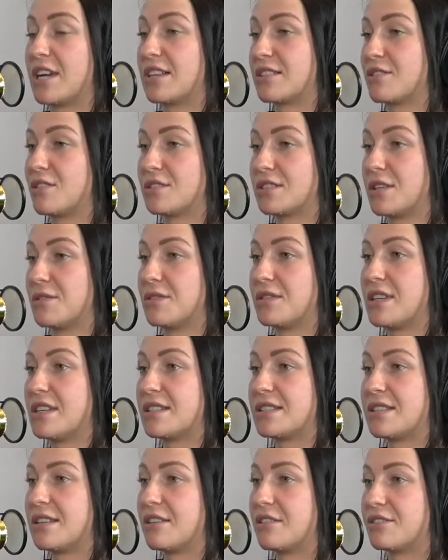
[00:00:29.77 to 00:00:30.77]
that's all someone
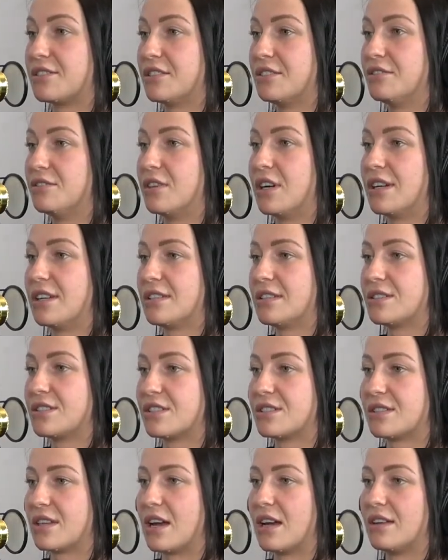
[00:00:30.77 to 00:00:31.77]
needs to hear too, right? Is
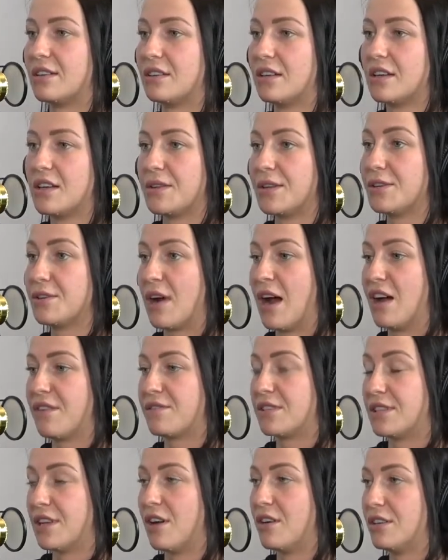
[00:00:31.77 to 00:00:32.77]
just that they don't have
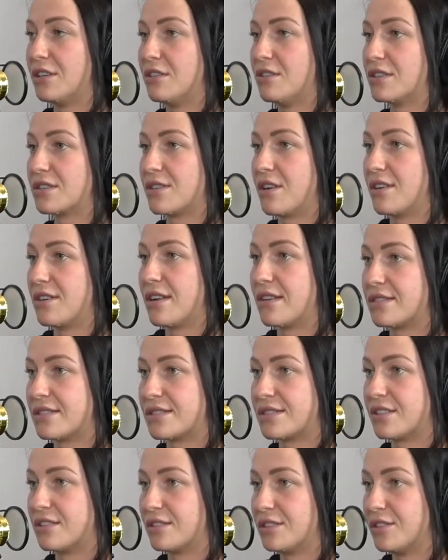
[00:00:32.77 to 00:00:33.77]
to tell you. It's not
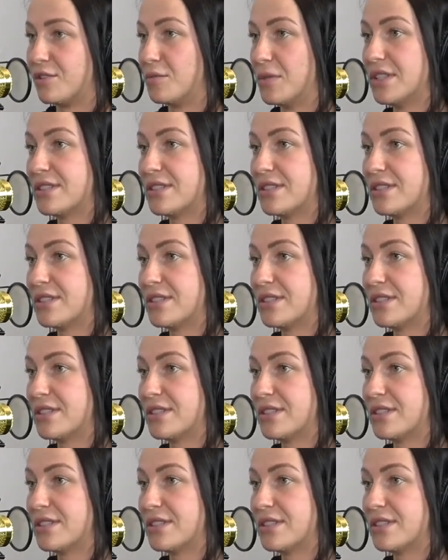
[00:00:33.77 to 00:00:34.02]
necessarily your